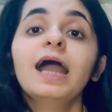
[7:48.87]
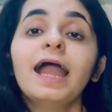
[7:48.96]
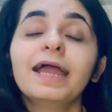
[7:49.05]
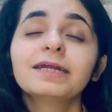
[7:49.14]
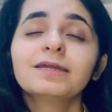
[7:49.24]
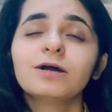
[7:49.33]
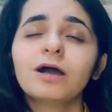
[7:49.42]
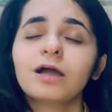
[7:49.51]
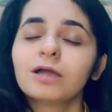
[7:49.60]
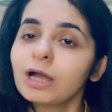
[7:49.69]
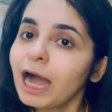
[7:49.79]
And
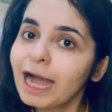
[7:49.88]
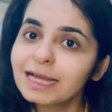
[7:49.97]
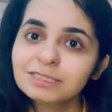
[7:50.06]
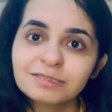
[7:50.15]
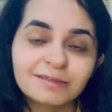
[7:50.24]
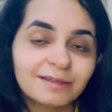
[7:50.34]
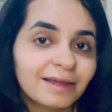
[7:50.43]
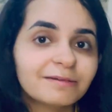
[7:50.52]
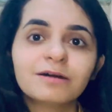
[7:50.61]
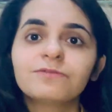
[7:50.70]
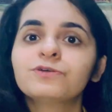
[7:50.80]
I just
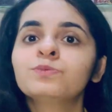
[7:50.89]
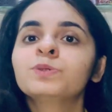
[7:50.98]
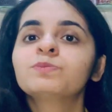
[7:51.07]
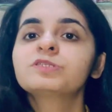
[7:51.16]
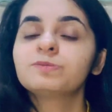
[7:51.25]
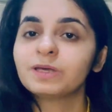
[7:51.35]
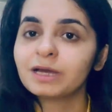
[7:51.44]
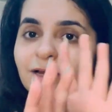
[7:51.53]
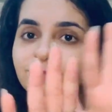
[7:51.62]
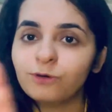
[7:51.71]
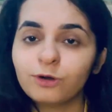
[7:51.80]
let a few people speak.
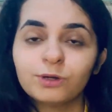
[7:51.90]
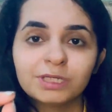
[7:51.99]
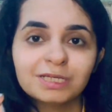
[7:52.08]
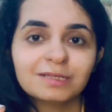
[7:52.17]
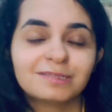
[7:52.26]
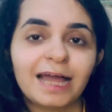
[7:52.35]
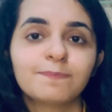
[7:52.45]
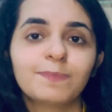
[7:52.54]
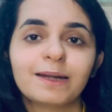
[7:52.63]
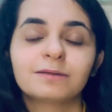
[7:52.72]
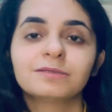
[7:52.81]
I followed the exact
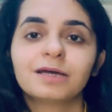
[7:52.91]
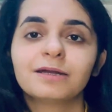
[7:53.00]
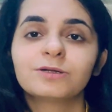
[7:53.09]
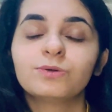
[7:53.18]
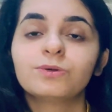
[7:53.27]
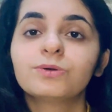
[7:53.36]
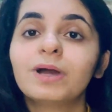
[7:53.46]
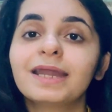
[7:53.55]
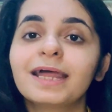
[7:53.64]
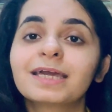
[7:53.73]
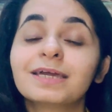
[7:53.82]
pattern that I told you,
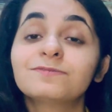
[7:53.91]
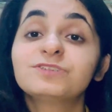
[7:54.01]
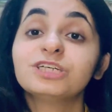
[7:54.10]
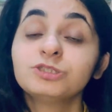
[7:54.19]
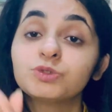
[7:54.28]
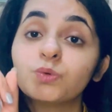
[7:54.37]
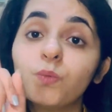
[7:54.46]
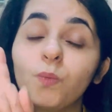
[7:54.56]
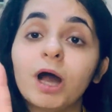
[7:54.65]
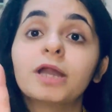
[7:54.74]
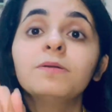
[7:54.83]
and I gave just
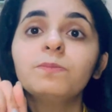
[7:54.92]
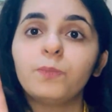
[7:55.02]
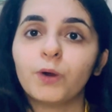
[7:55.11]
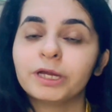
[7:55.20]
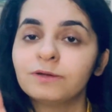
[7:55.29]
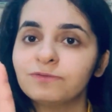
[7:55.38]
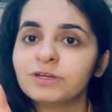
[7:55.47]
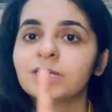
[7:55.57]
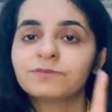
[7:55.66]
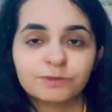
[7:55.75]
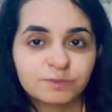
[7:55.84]
one point
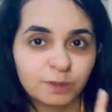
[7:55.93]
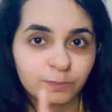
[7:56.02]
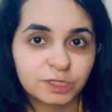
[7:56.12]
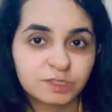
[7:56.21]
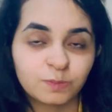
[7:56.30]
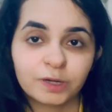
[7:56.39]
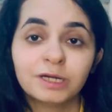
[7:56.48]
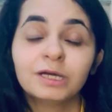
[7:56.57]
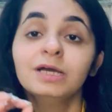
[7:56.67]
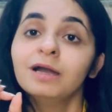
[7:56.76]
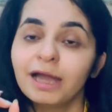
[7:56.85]
feeding from somebody's point.
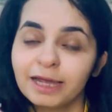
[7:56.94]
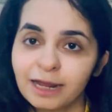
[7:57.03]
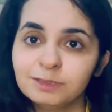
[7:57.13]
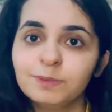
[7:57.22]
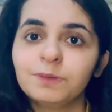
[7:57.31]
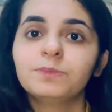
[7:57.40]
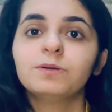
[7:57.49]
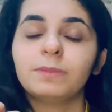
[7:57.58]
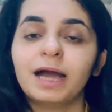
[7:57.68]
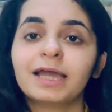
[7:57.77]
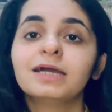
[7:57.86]
And I remember
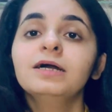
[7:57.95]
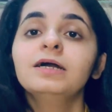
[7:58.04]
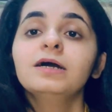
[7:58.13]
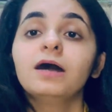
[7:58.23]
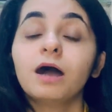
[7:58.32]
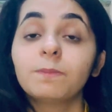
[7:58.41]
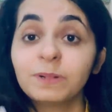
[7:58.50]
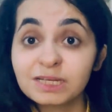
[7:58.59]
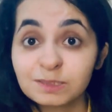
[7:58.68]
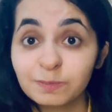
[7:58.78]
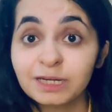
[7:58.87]
my
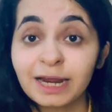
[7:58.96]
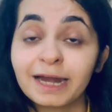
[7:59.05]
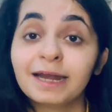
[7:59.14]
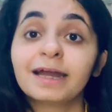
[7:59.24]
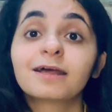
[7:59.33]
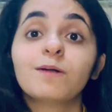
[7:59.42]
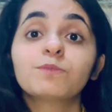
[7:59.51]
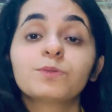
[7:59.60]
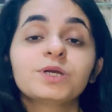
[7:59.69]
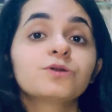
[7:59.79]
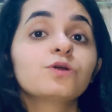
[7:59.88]
placement head had come to
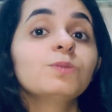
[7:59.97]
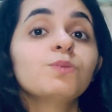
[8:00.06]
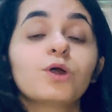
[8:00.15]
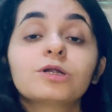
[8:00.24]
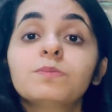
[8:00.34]
me and told me what a